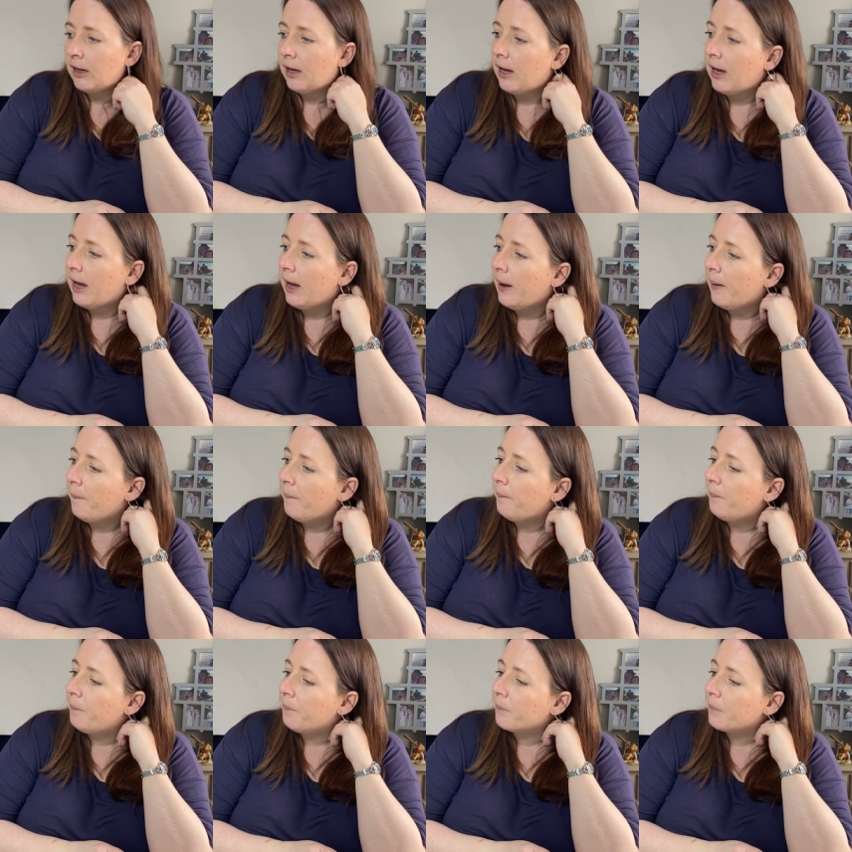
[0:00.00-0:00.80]

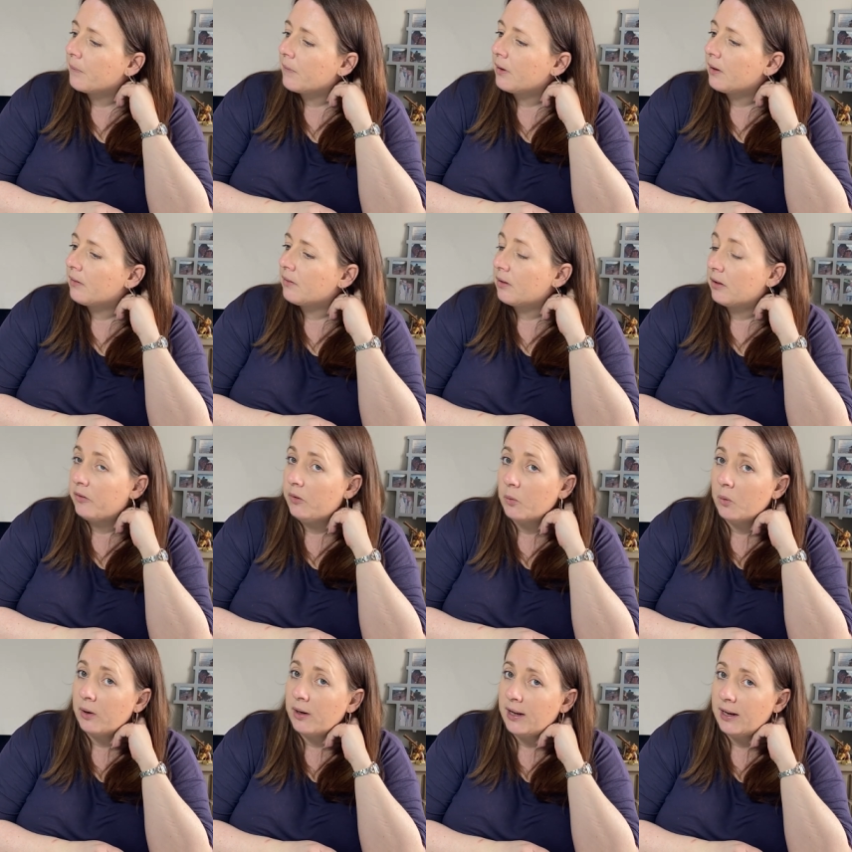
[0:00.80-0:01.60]
Um, so if
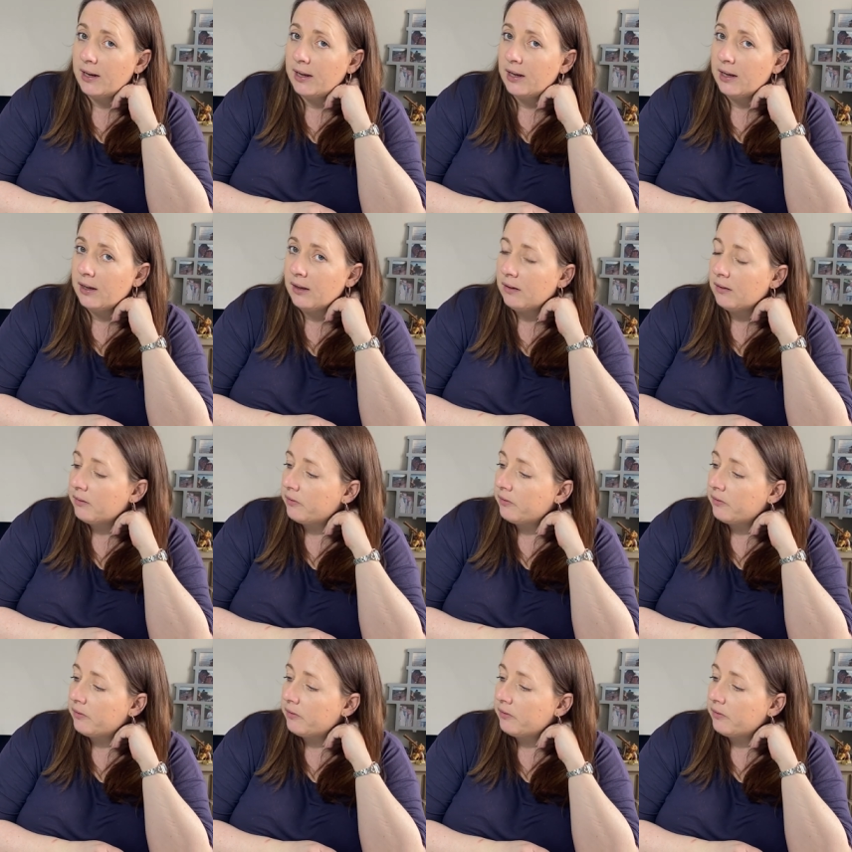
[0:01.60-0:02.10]
you want any,